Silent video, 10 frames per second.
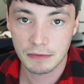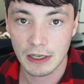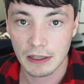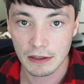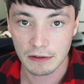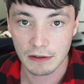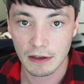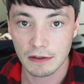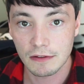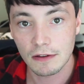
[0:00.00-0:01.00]
say this
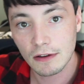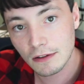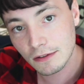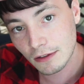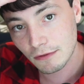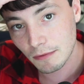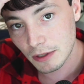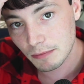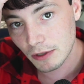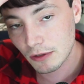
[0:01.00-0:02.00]
as, as something from
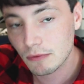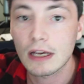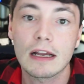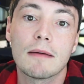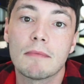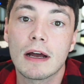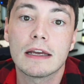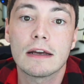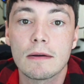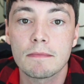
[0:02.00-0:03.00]
experience when I got
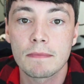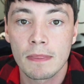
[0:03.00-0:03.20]
my um,